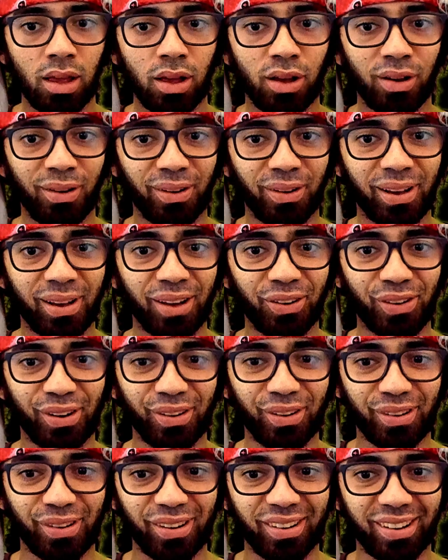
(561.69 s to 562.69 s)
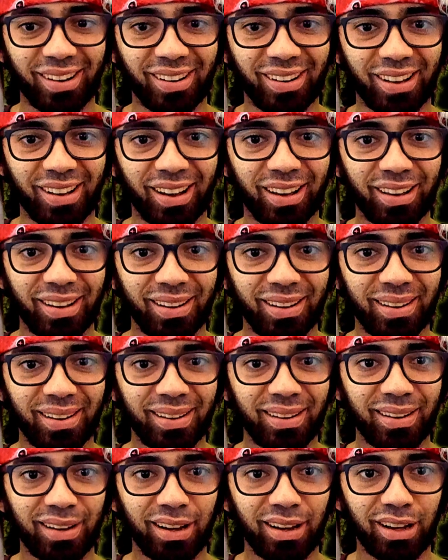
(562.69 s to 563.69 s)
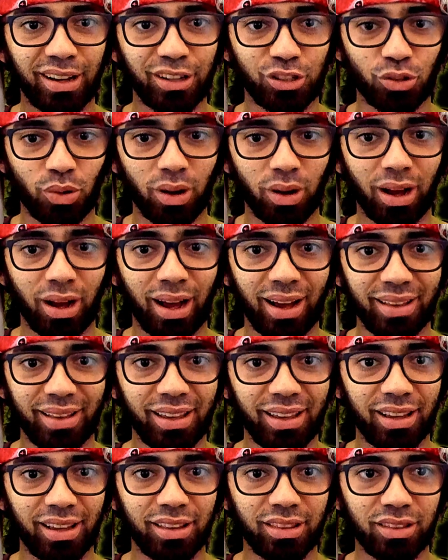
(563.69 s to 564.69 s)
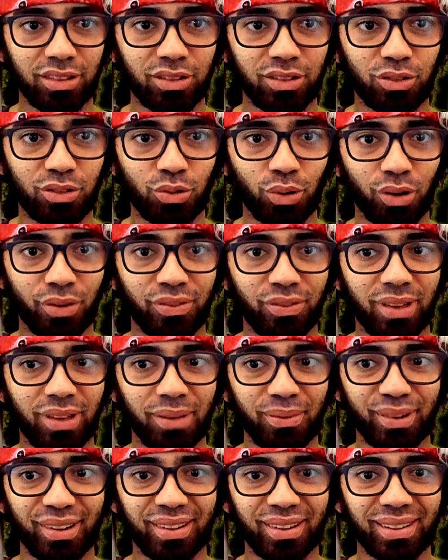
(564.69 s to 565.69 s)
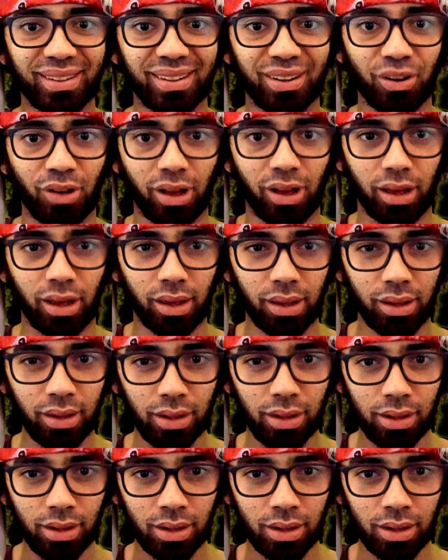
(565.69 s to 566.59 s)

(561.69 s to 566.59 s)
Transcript: Okay, okay, okay, okay, okay. A squ uh, the, two of them are okay.